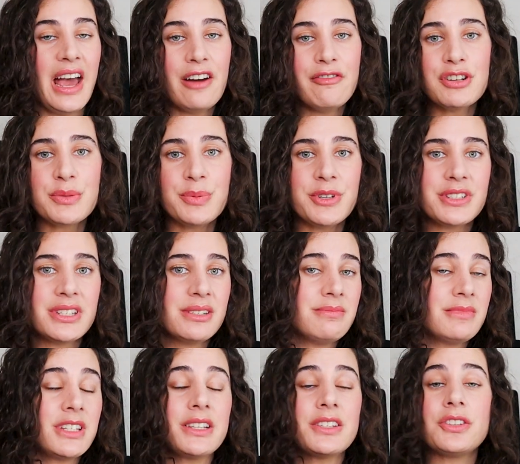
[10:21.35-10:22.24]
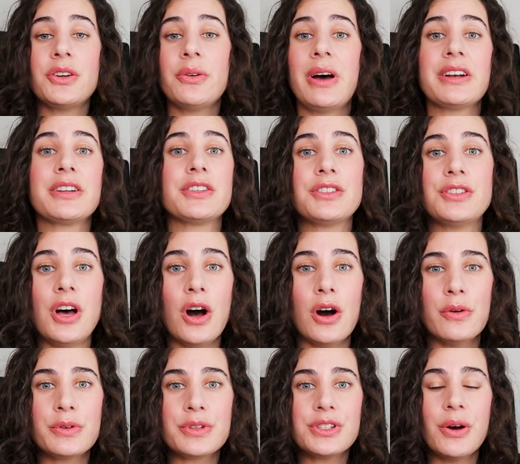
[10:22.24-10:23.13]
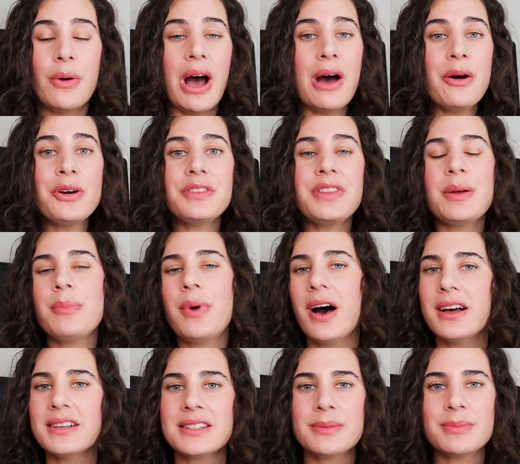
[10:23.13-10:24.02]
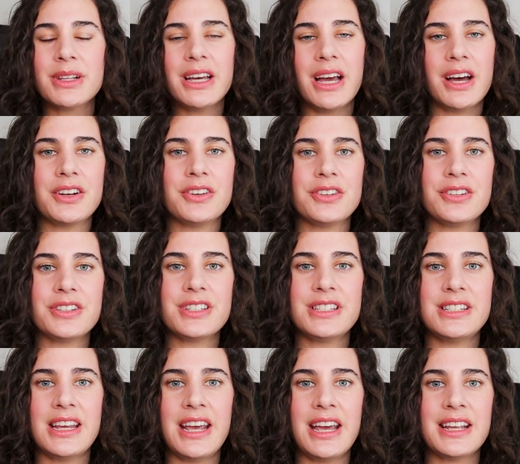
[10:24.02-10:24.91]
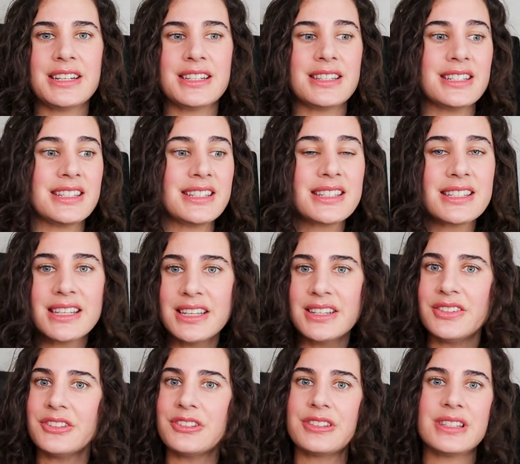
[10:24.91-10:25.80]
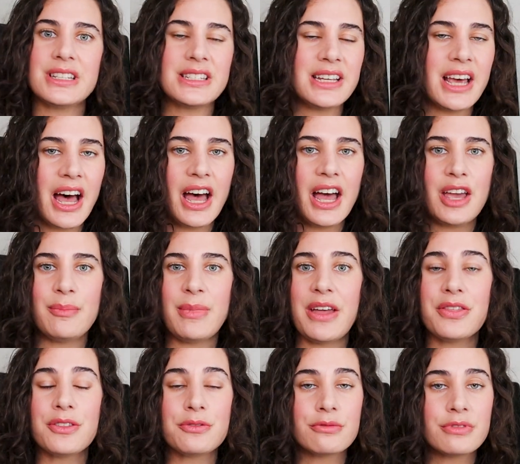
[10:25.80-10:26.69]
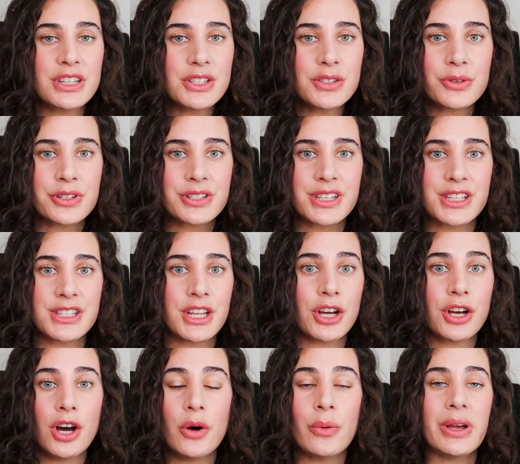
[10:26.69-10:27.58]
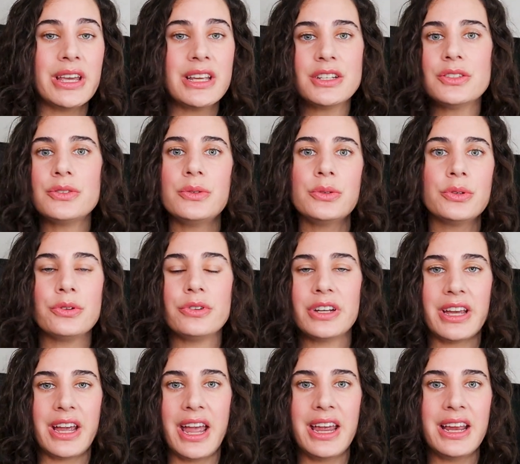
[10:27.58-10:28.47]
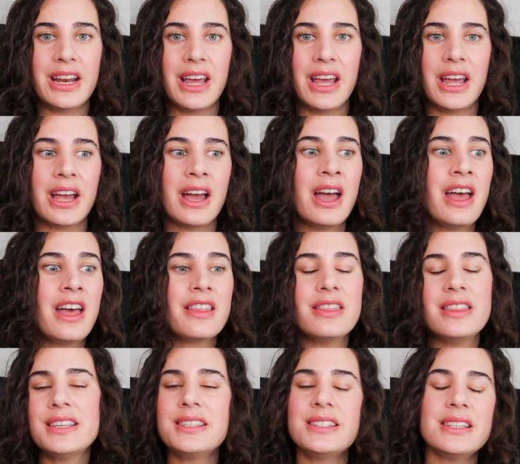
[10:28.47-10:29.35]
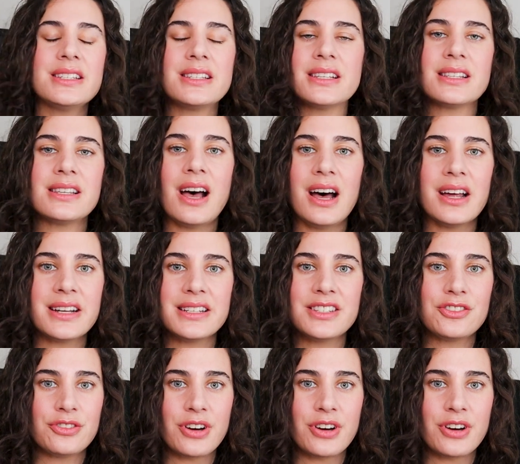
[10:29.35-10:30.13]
average person doesn't know how to sew, so how could they possibly understand the skills, the time, and the resources that go into creating this season's hottest